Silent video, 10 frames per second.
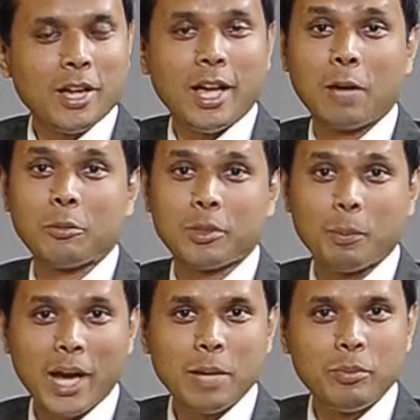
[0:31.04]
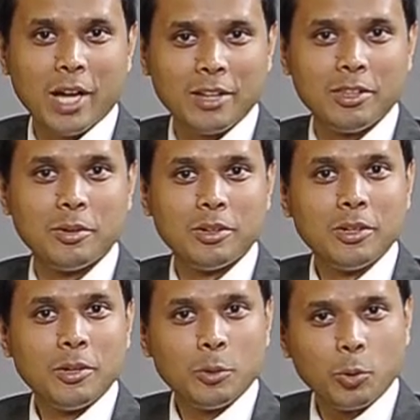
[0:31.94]
and was the man behind the
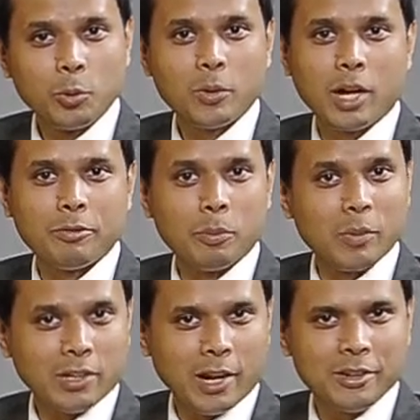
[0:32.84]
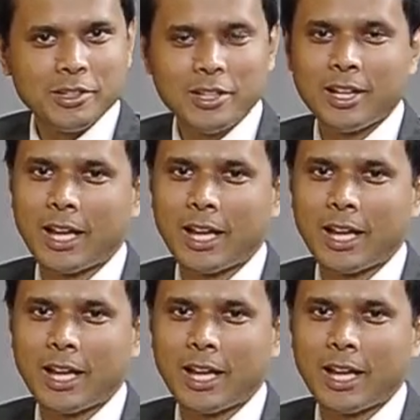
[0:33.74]
road car from McLaren,